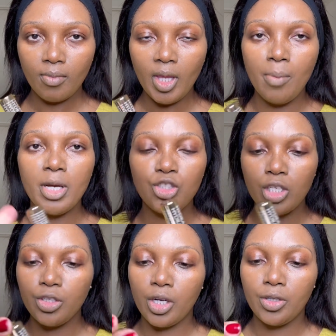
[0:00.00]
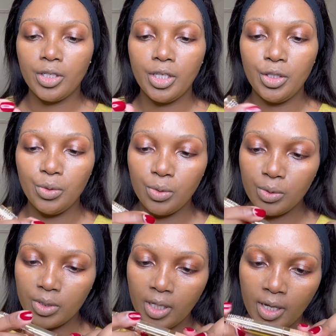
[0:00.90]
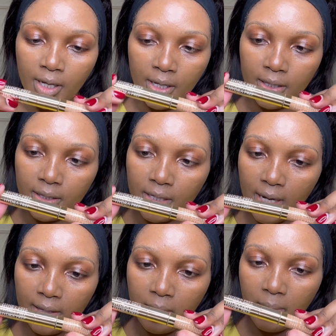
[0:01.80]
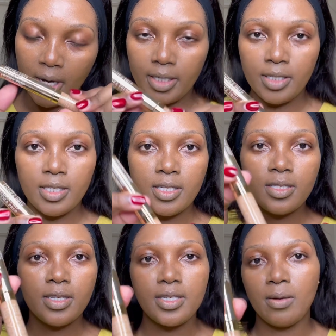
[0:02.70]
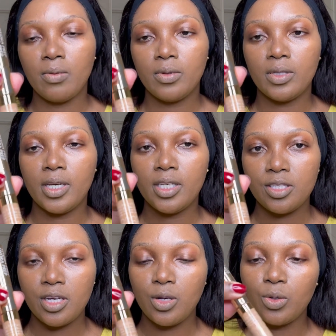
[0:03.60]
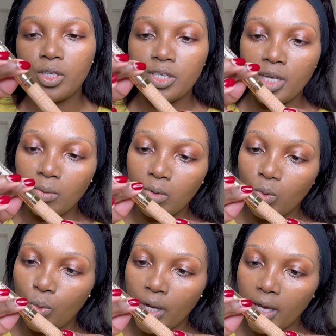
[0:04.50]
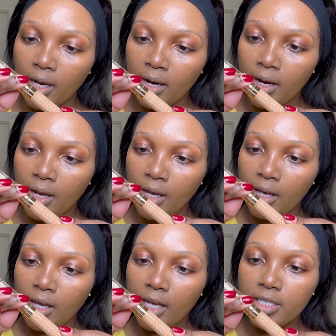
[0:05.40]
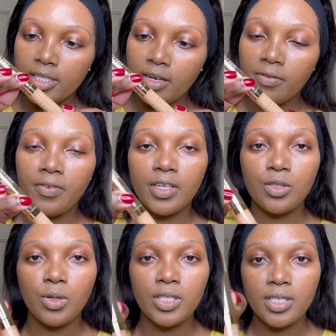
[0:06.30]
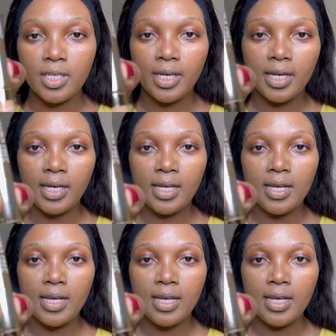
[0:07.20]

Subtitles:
I'm actually not gonna use the other part. This is the Estée Lauder Double Wear InstantFix concealer.